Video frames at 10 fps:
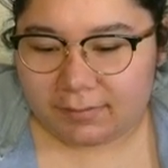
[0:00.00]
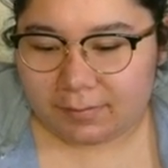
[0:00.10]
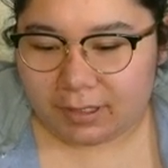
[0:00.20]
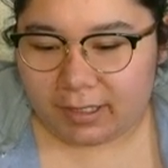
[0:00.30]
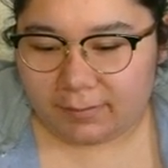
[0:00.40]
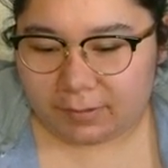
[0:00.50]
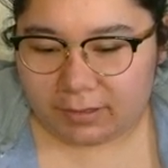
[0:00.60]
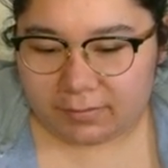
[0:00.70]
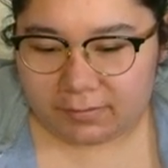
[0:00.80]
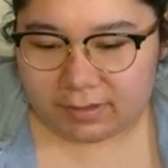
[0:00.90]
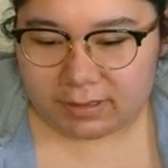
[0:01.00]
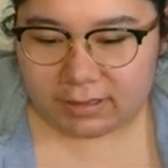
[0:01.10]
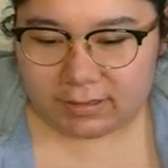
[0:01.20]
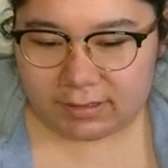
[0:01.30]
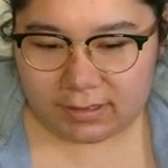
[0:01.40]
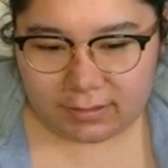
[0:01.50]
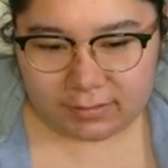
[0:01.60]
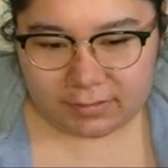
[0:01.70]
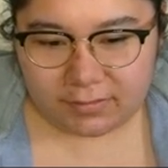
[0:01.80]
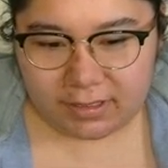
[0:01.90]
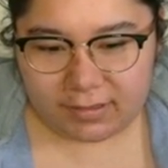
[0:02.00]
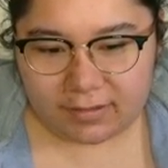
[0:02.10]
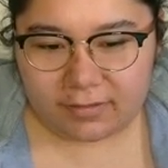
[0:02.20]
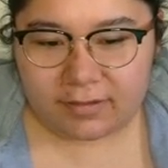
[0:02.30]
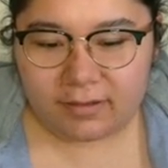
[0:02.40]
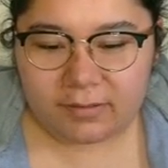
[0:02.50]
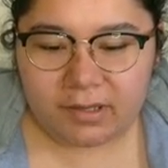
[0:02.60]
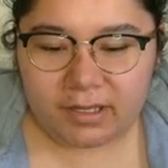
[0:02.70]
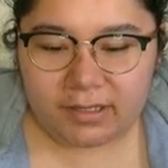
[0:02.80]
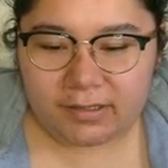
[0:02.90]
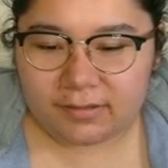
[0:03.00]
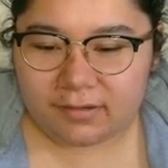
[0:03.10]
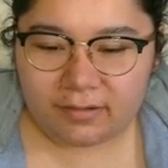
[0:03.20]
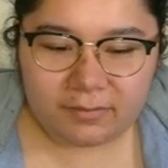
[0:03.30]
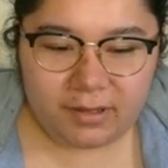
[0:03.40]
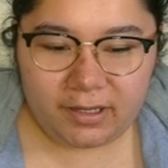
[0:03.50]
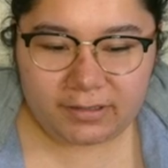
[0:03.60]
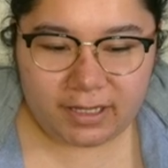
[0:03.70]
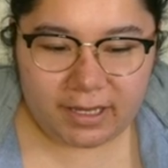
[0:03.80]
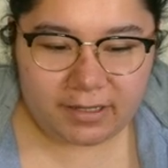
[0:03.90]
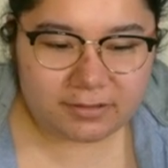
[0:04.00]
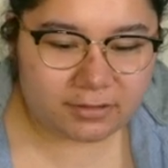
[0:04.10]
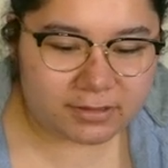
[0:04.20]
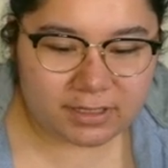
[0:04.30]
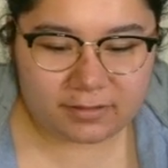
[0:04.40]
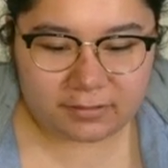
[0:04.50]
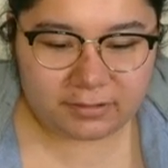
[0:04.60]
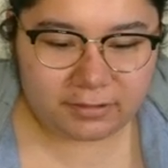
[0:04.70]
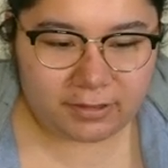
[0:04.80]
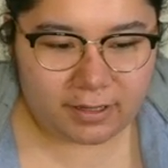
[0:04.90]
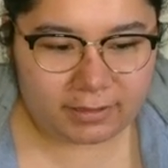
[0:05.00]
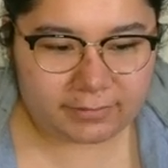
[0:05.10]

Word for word: Blind playthrough and TTS. Okay, none of my none of my tags are technically a lie.